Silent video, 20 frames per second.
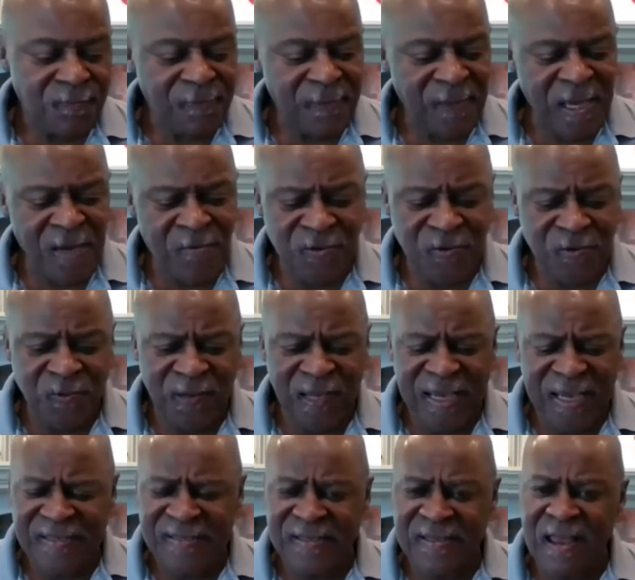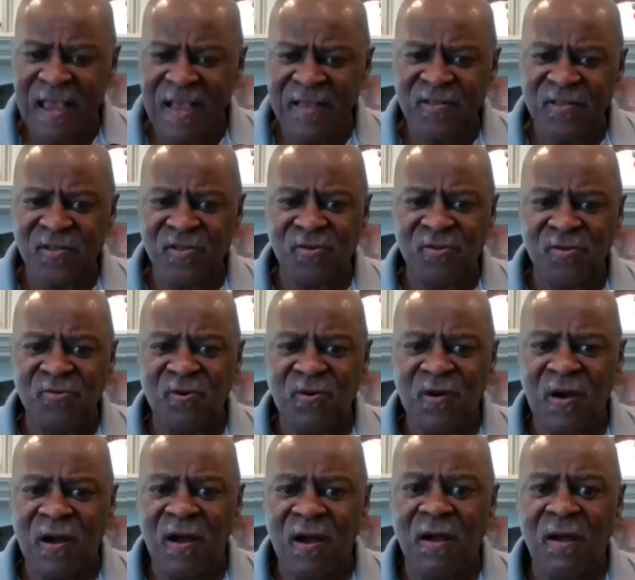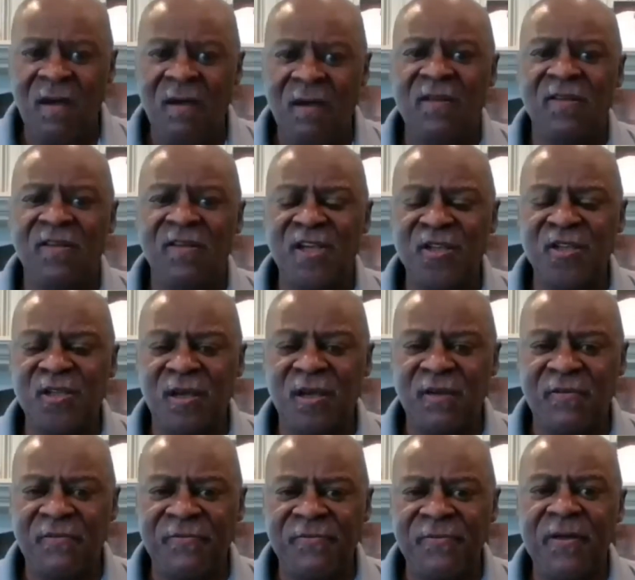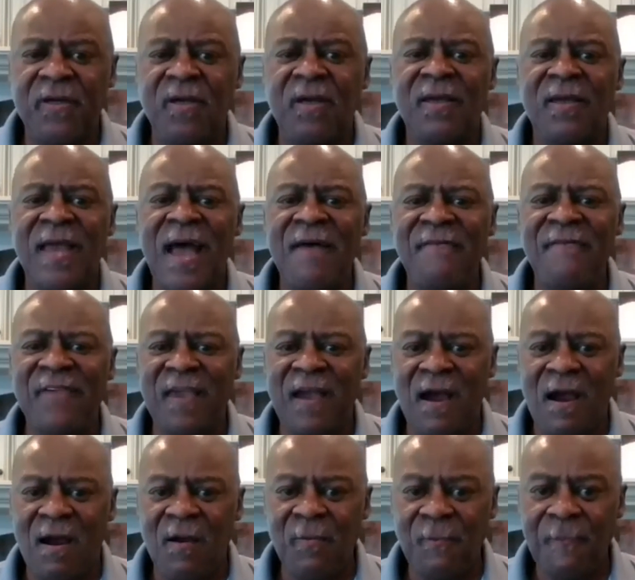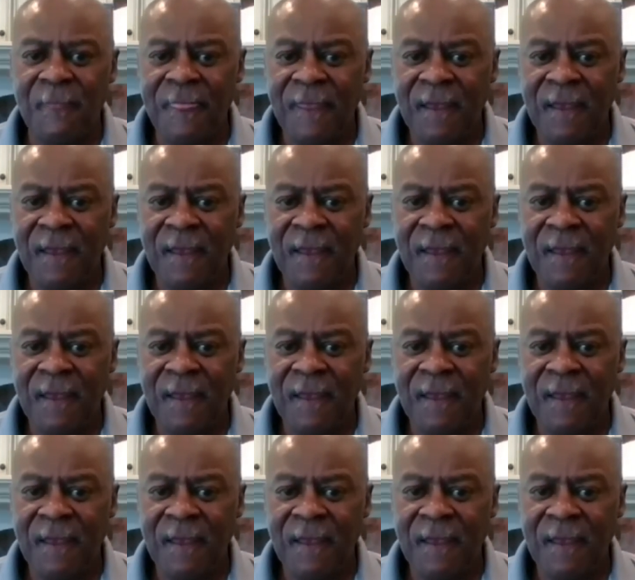It was placed next to a dish of caviar.